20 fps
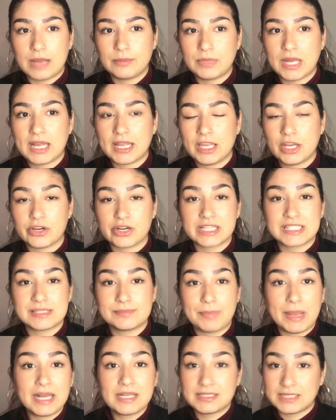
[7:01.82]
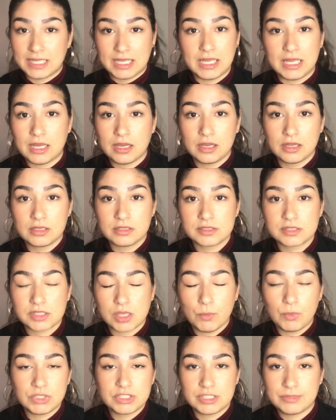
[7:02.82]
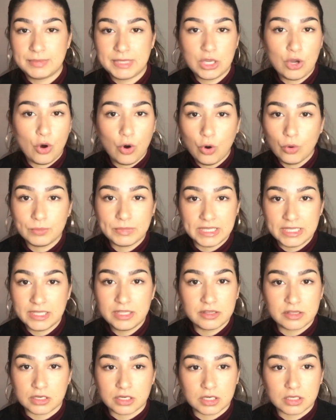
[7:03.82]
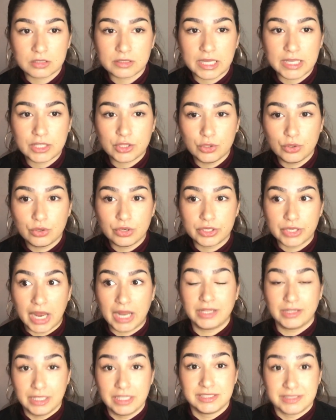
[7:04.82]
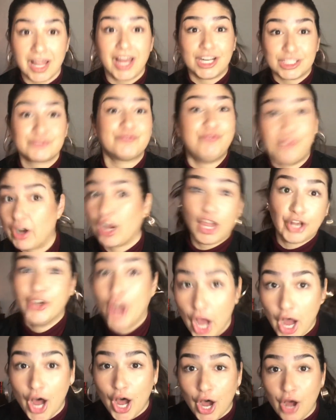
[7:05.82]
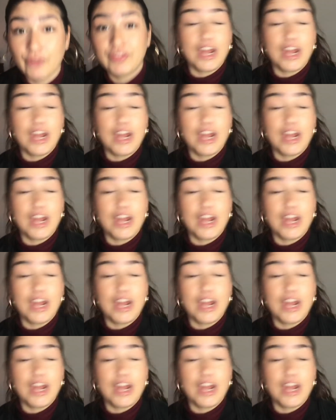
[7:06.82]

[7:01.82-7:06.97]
I'm not here expecting someone to be home either. Like, you could at least let us fucking know